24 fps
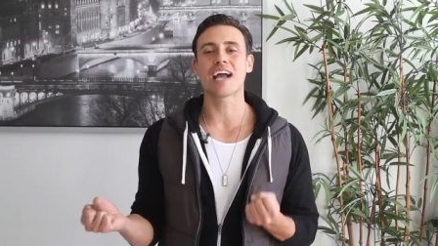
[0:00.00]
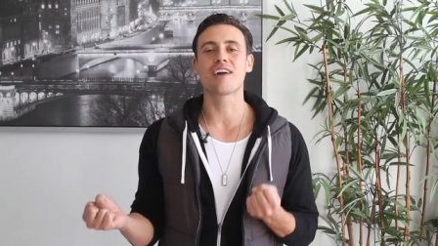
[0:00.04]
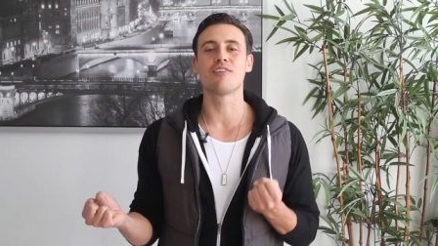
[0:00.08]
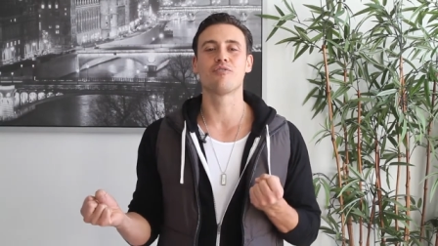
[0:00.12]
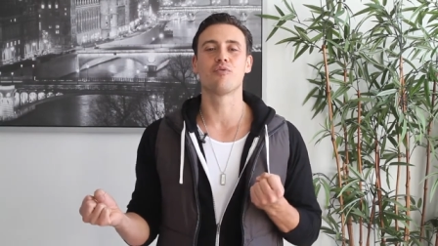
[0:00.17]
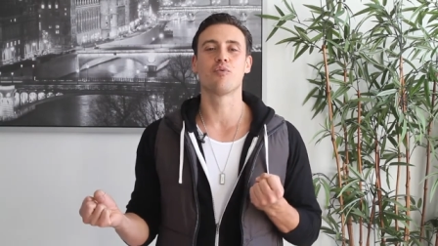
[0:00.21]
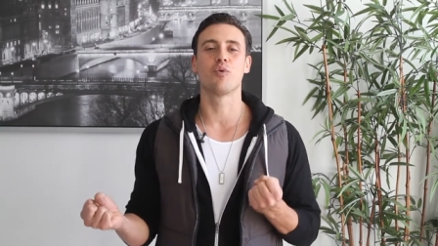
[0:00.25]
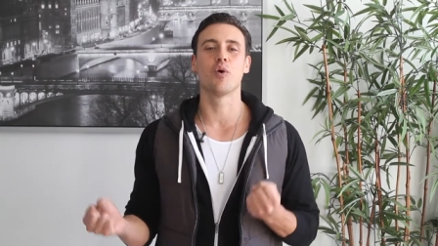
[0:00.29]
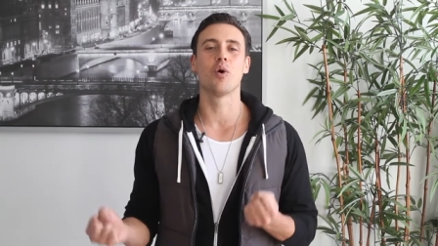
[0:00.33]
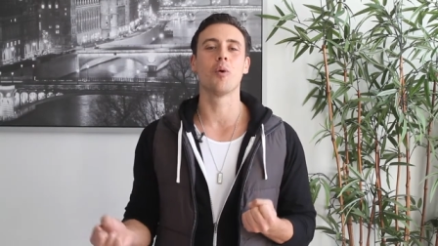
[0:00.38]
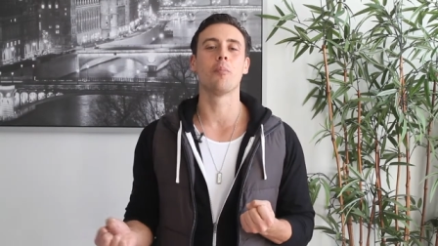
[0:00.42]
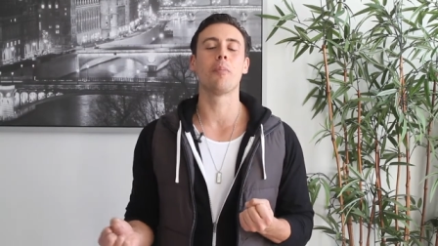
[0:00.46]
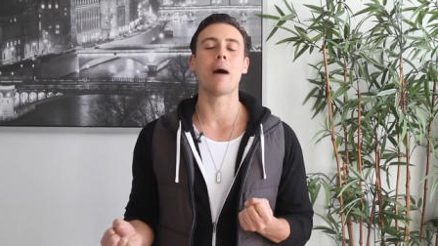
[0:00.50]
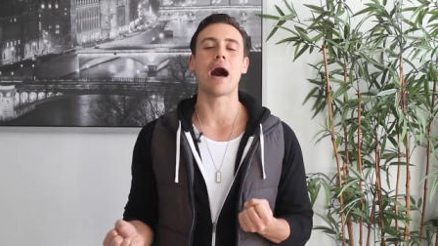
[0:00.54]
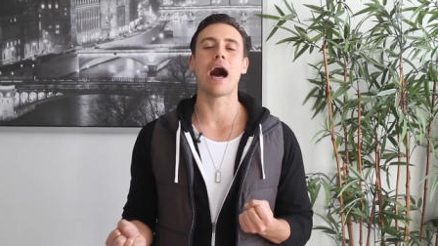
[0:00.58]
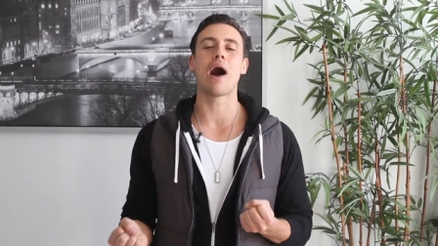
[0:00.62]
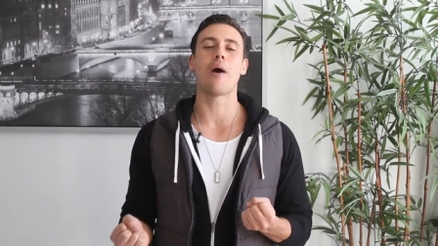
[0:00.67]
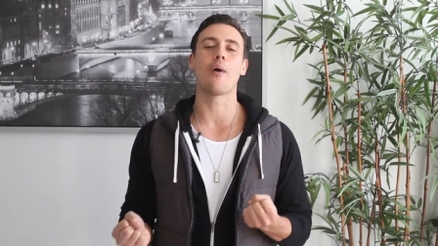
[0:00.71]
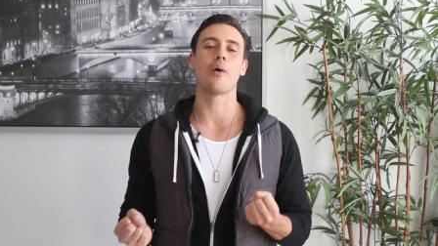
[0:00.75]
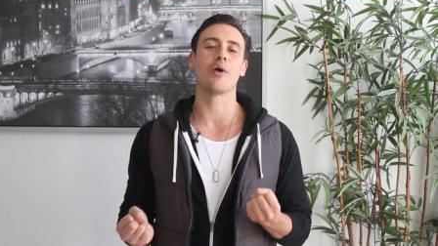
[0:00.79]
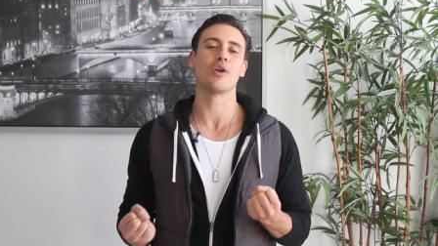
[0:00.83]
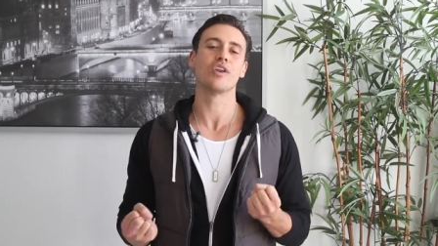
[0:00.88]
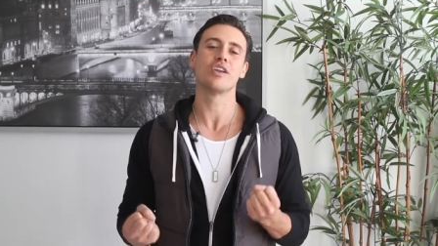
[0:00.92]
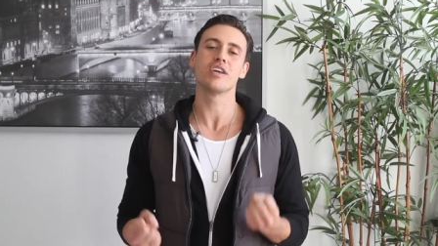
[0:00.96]
of
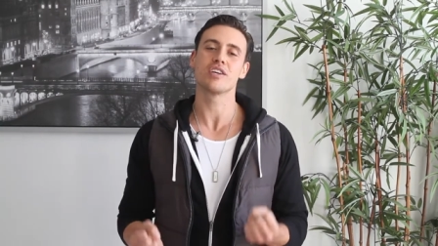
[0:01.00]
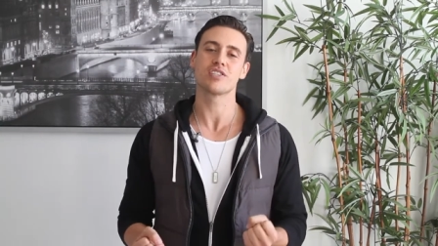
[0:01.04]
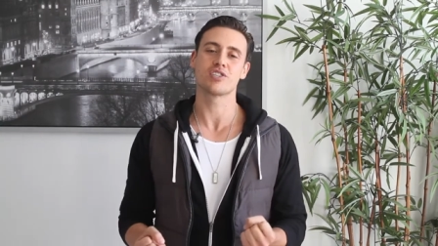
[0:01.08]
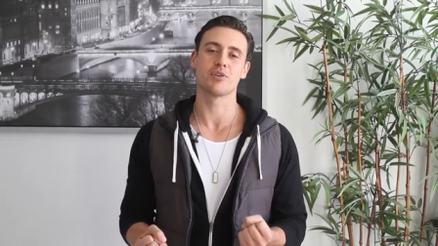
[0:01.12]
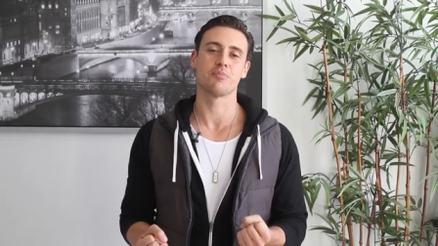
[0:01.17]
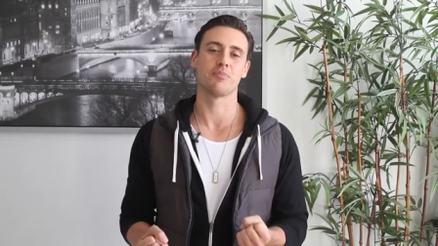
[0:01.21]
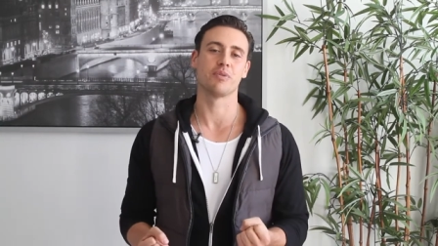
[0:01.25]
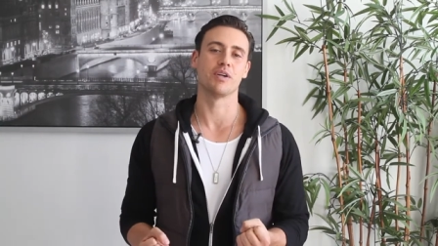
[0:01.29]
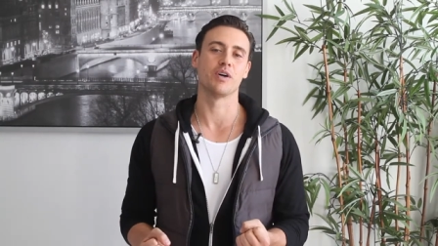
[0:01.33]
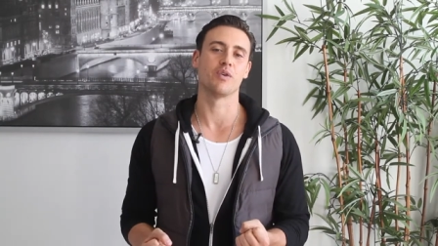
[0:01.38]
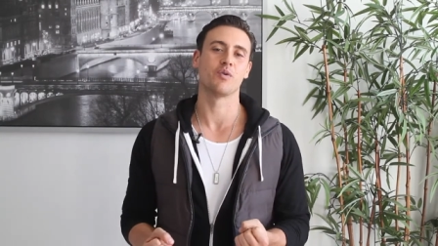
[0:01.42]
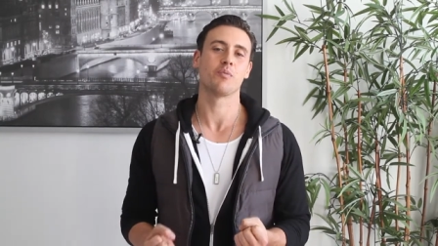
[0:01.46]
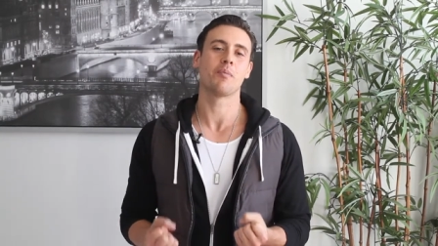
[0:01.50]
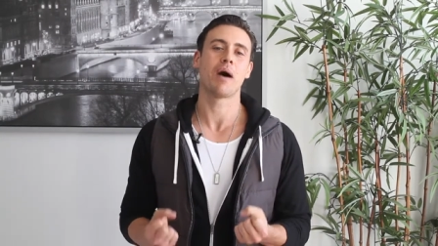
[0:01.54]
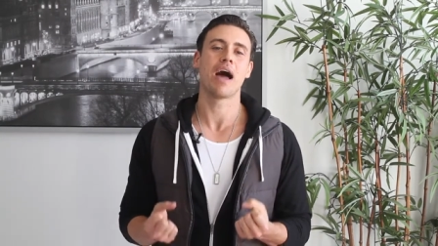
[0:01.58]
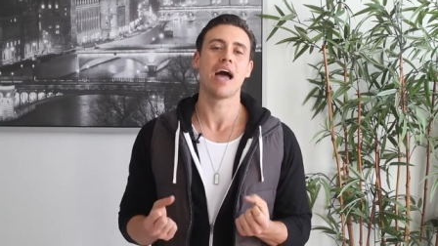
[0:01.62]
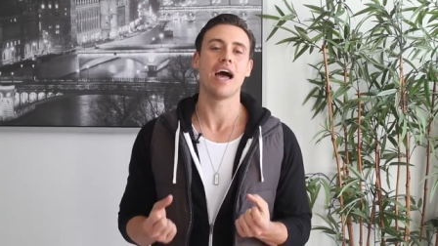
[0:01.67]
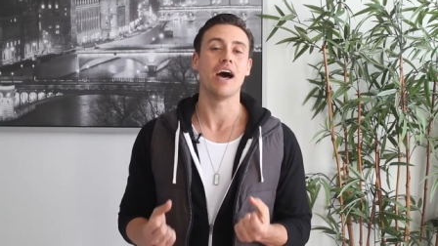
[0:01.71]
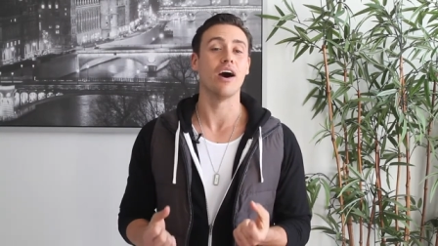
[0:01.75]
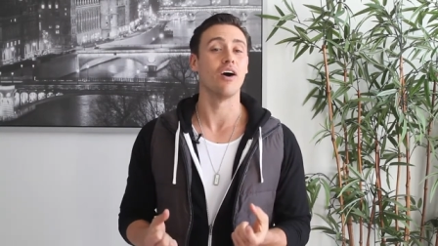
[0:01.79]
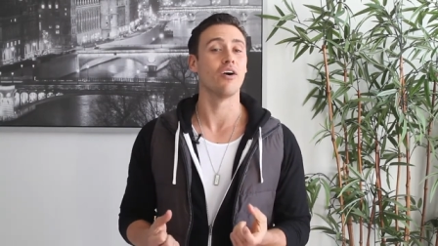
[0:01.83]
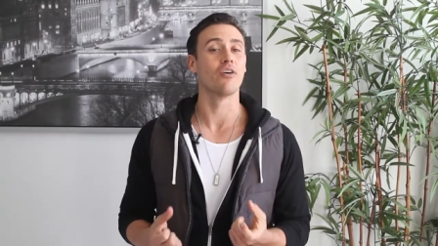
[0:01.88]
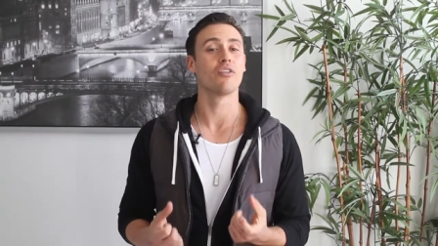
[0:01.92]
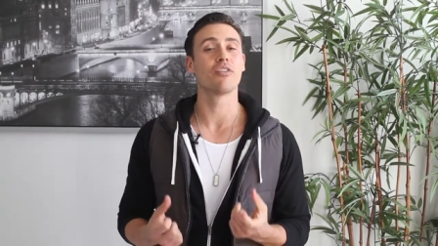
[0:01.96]
willpower and discipline with my
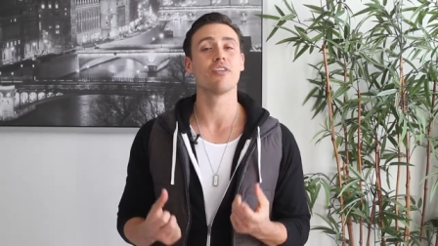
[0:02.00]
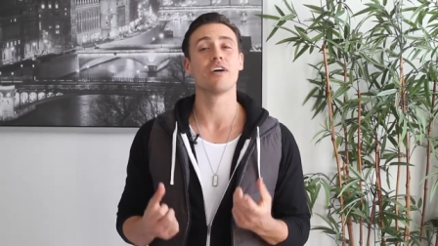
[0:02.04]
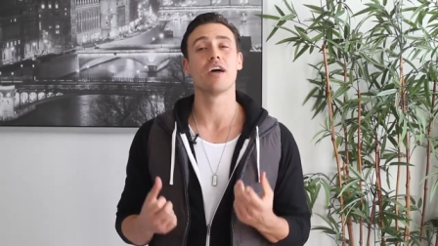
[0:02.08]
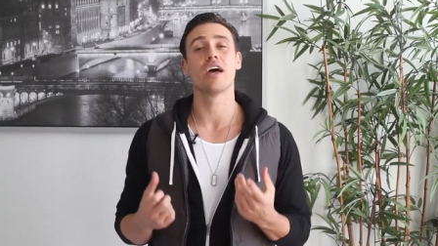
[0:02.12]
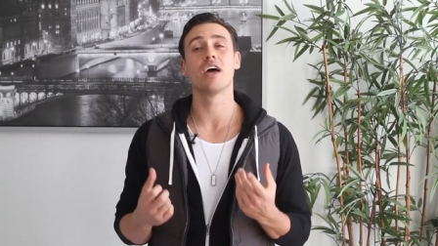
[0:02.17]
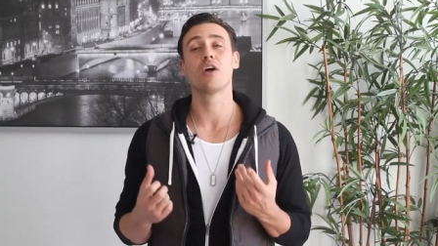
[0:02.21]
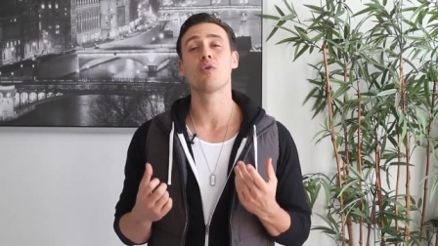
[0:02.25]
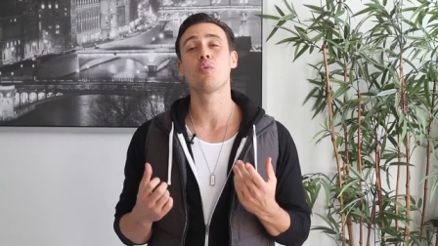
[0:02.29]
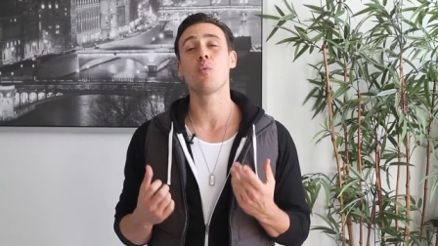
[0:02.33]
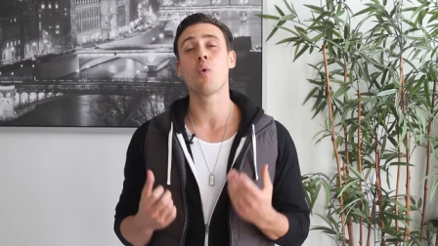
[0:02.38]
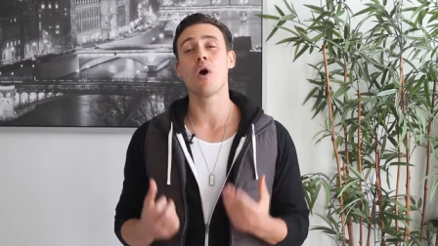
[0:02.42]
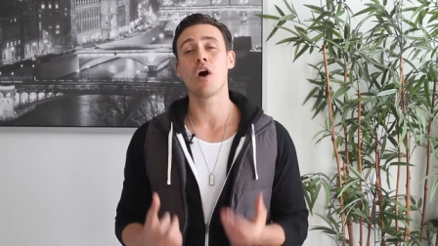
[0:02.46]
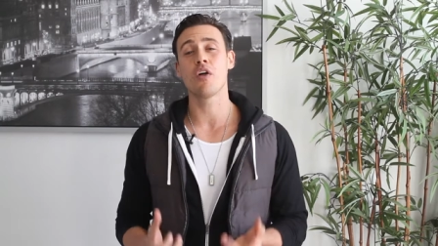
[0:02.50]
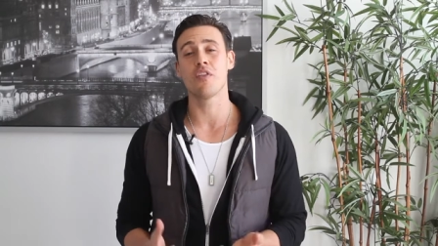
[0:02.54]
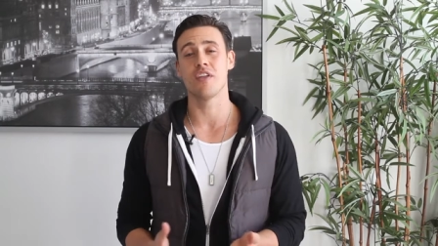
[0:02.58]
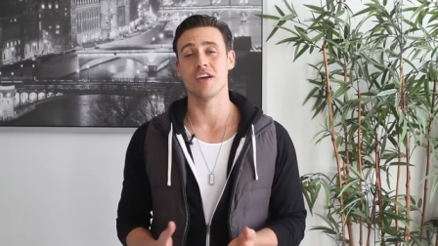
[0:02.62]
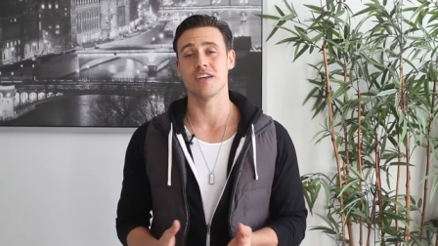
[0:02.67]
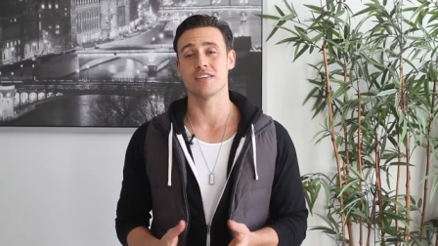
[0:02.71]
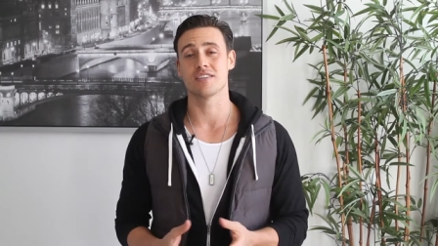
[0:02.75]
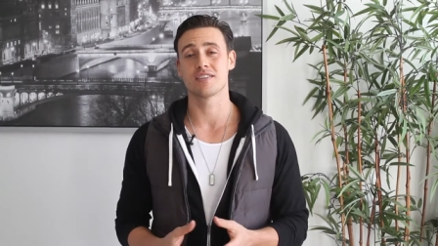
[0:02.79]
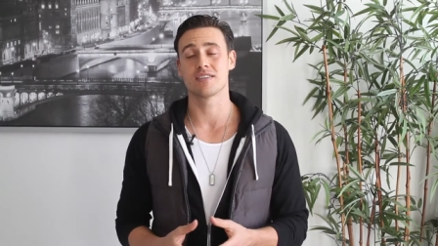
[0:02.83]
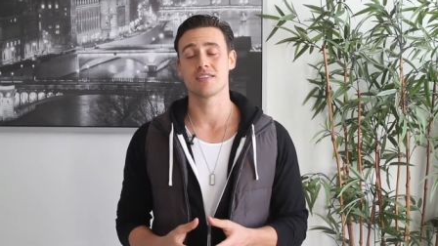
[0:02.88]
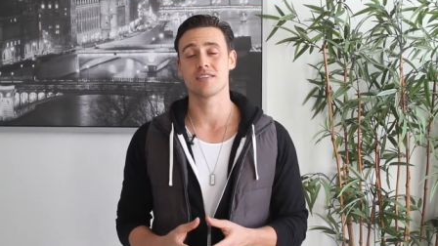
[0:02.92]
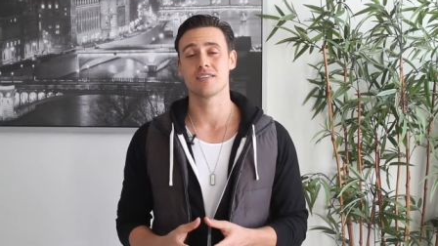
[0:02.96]
health and
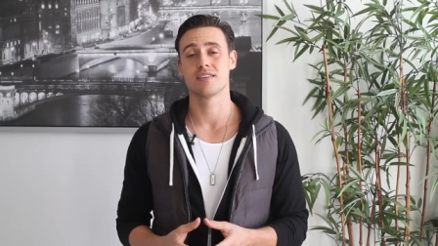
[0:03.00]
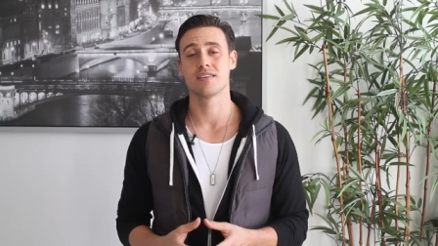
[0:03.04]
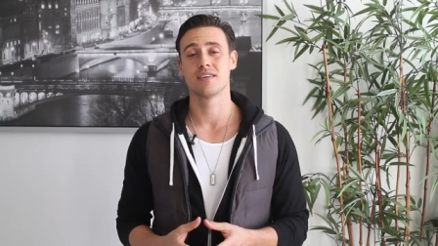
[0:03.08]
wellness.